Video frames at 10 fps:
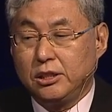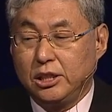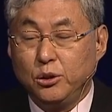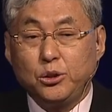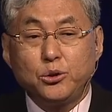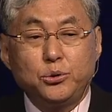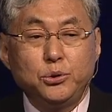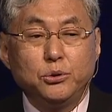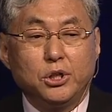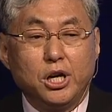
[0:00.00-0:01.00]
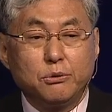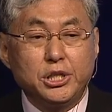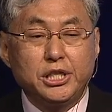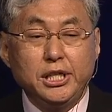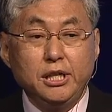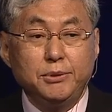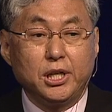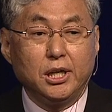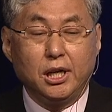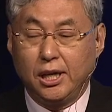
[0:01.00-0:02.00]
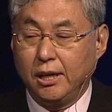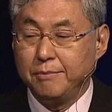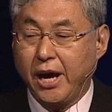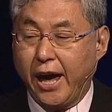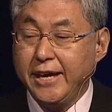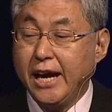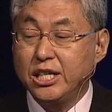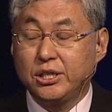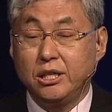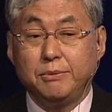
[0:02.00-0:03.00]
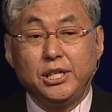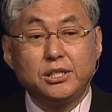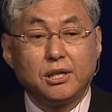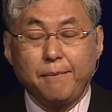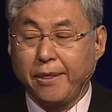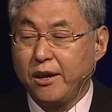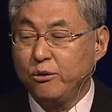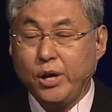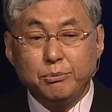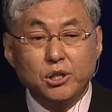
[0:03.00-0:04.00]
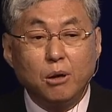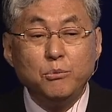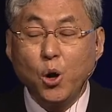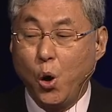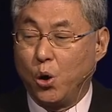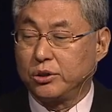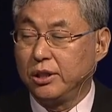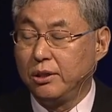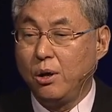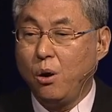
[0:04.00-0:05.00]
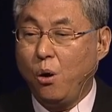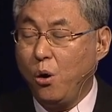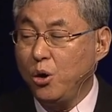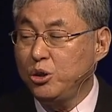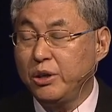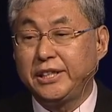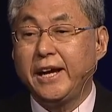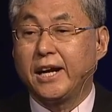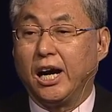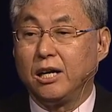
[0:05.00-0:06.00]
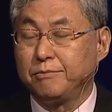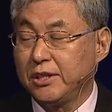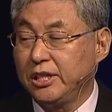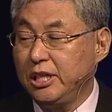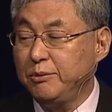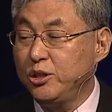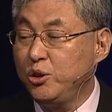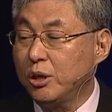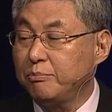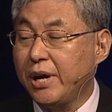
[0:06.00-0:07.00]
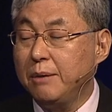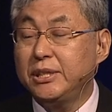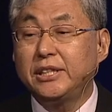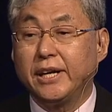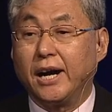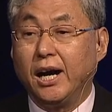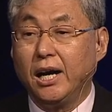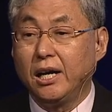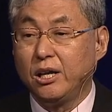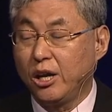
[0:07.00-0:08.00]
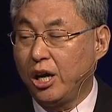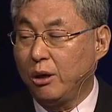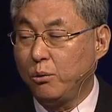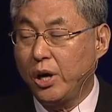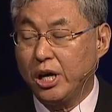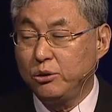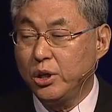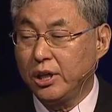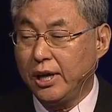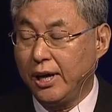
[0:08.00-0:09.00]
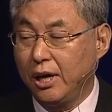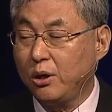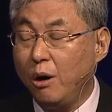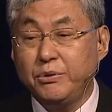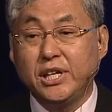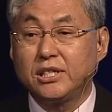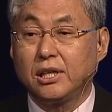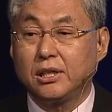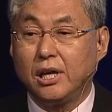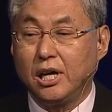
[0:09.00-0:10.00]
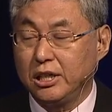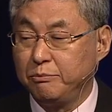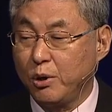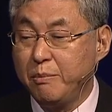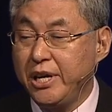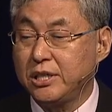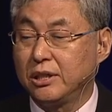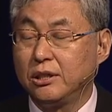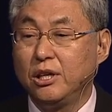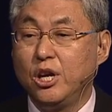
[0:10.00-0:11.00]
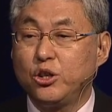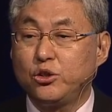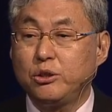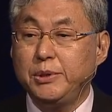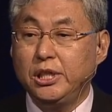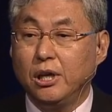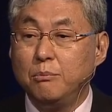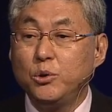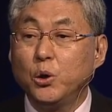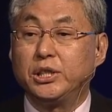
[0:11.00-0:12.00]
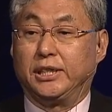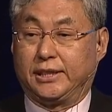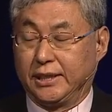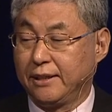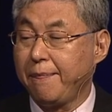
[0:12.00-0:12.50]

In order to receive the AI service, you have to upload all your data, even your private data or your confidential information should be uploaded.